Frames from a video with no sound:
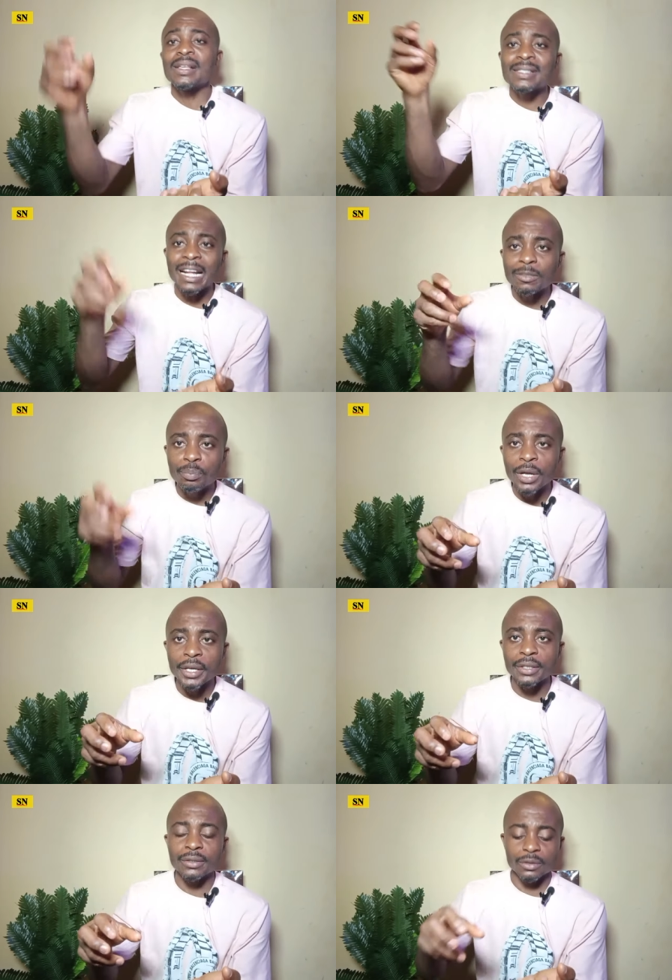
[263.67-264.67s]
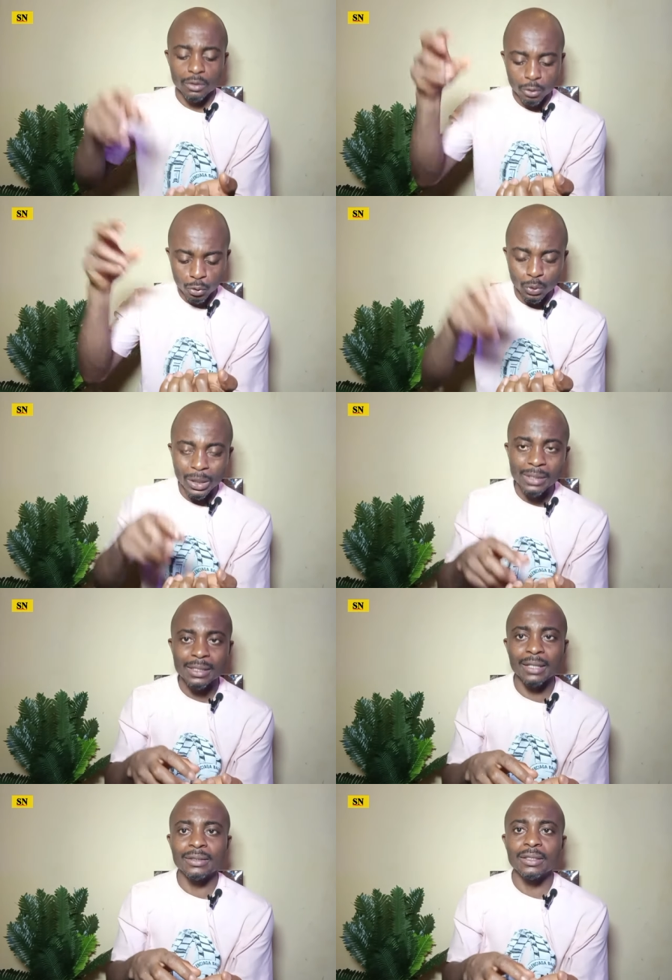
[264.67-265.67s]
start praying to that
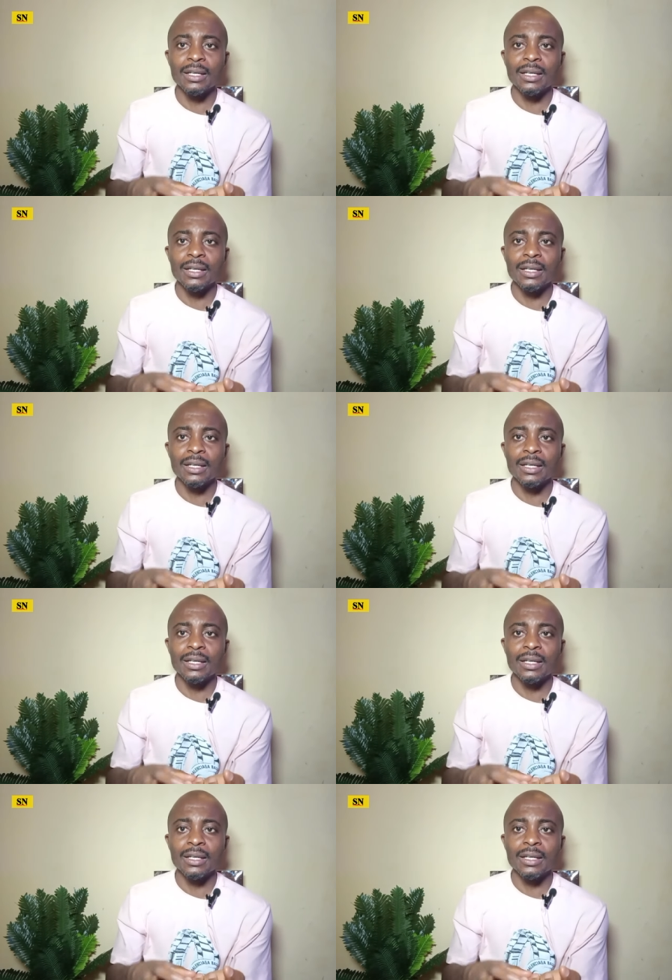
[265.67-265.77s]
psalm.